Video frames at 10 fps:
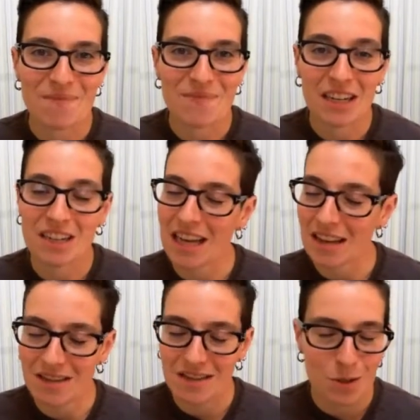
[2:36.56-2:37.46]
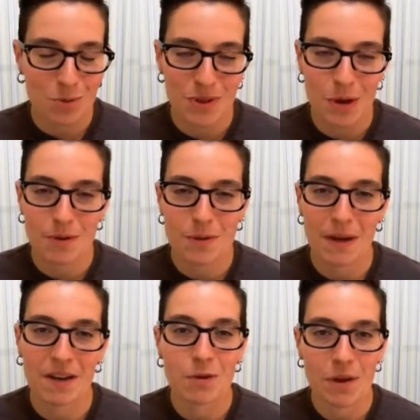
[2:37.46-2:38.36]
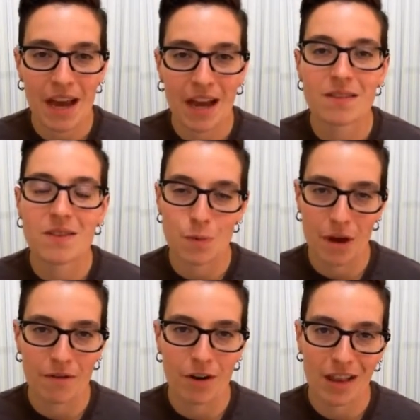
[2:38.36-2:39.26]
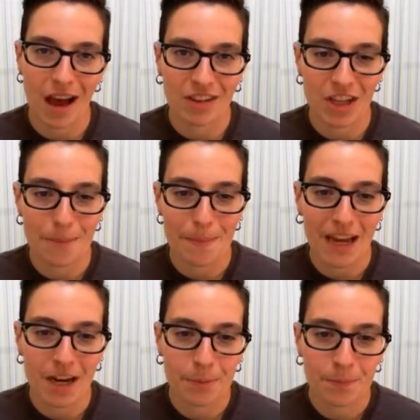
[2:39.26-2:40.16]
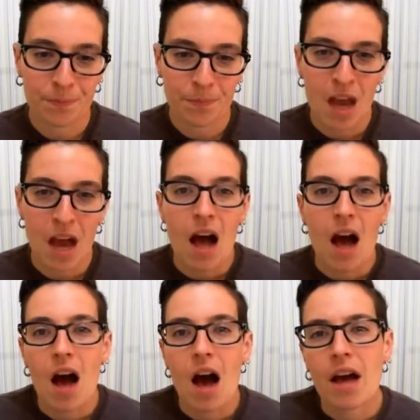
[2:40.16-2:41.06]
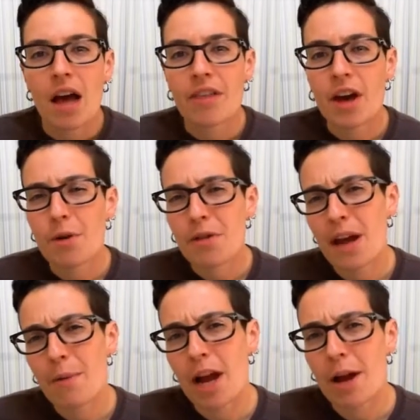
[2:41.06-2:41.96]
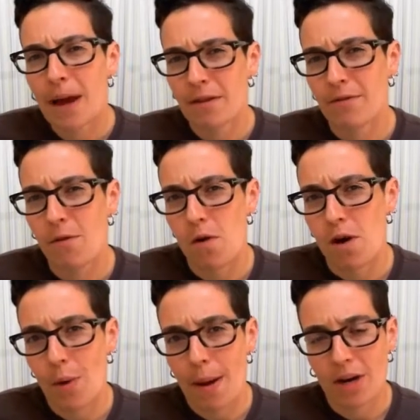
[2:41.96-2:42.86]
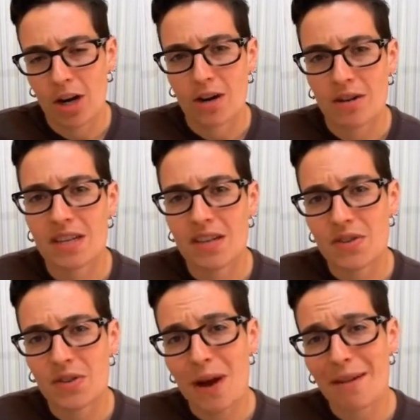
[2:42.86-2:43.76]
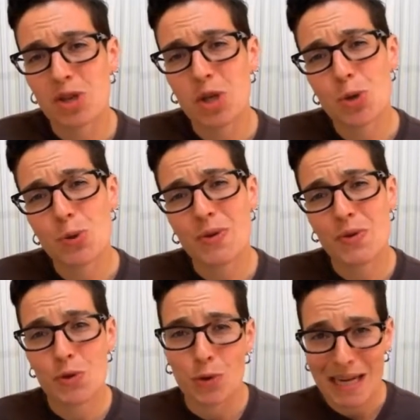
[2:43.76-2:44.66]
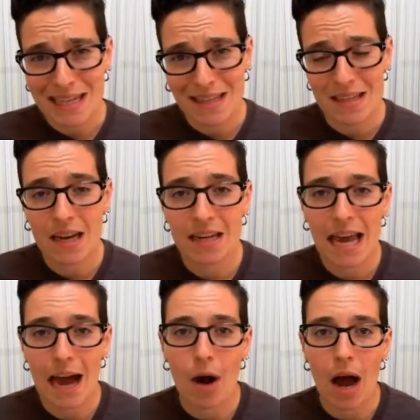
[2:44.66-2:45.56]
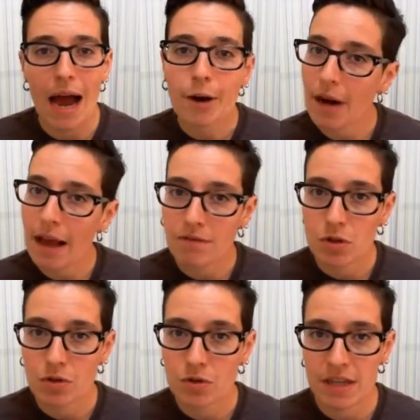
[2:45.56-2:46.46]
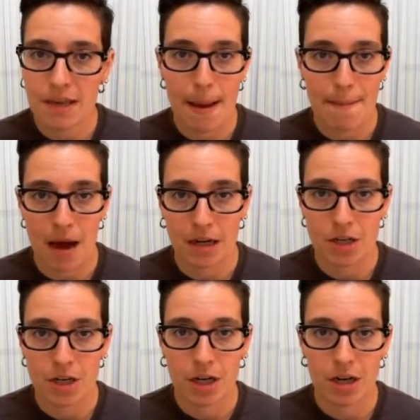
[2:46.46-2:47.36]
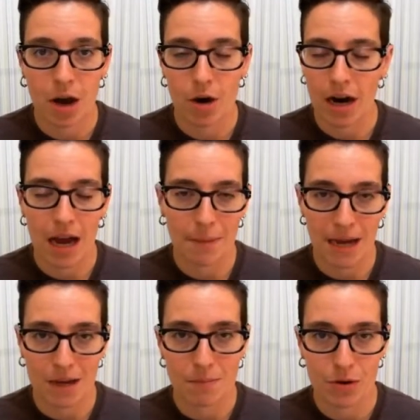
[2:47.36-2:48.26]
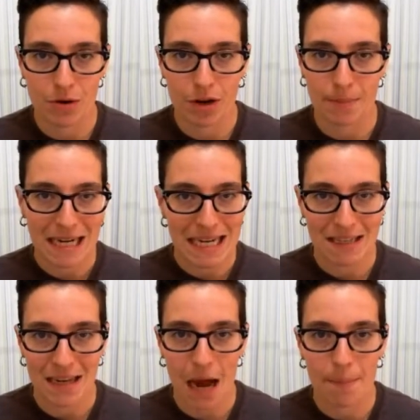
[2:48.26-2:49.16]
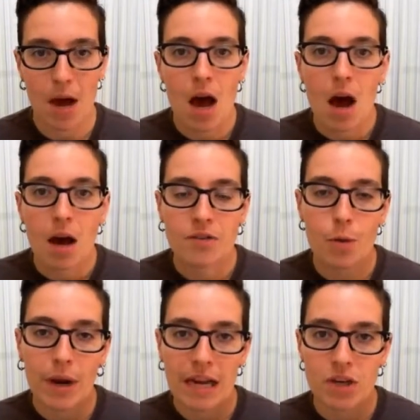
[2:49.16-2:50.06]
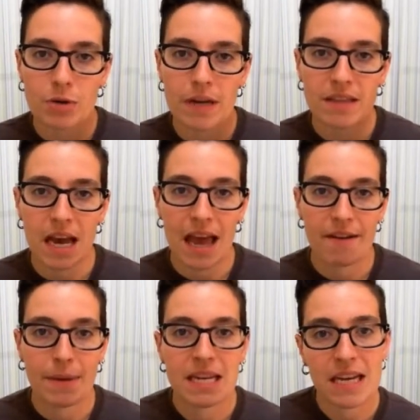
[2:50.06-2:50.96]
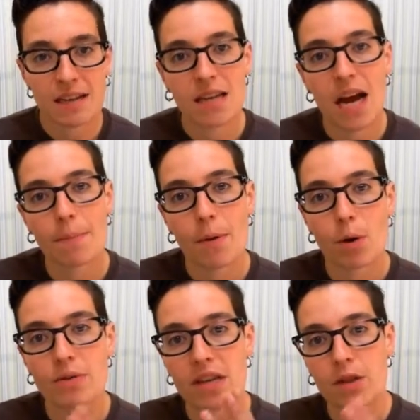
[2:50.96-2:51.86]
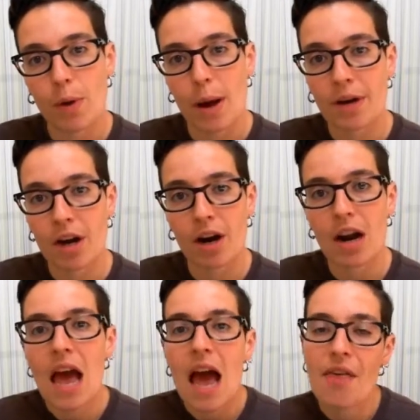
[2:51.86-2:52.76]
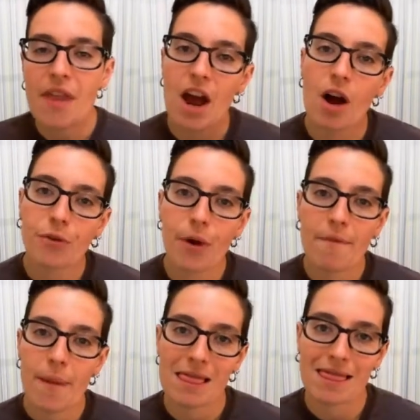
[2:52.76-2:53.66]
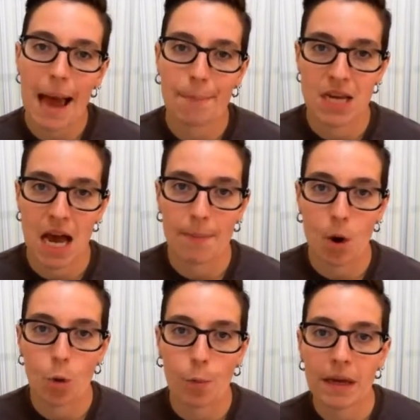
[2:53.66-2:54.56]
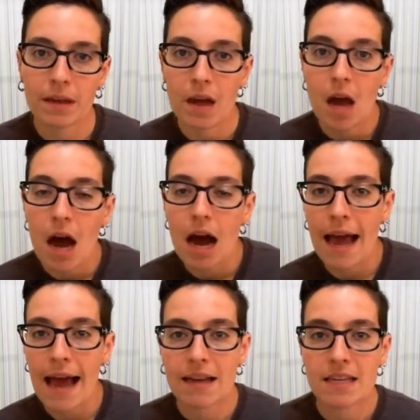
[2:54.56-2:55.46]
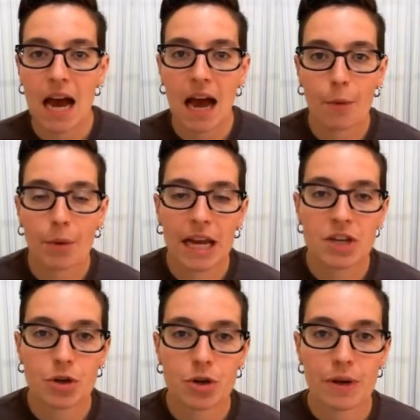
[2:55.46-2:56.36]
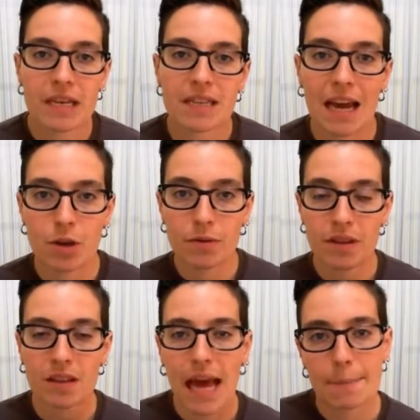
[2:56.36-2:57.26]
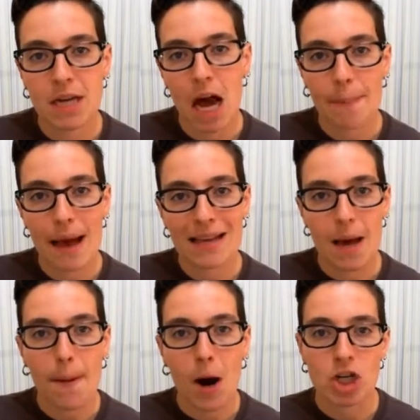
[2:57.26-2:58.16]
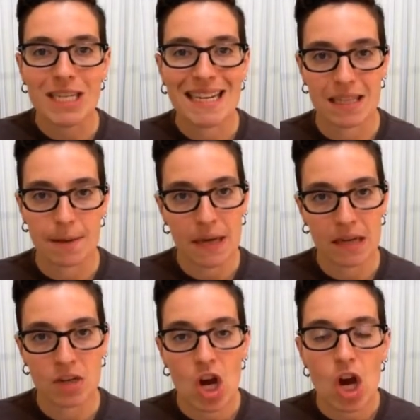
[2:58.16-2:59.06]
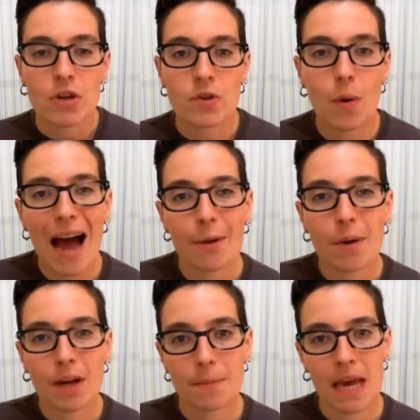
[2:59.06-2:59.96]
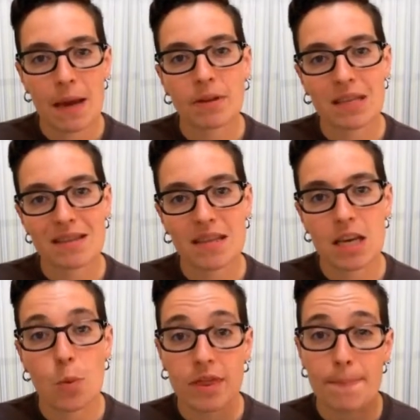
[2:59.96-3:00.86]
then yes, use those. But if you can, spring for a lavalier mic. The other thing I recommend for webinars is to have two screens. Now, I don't have two screens on my monitor or on my computer or my desktop. So what I do is I have my desktop hosting the webinar, and then I also have my laptop open. And what I do is I use the laptop as a participant. So I want to be able to see what the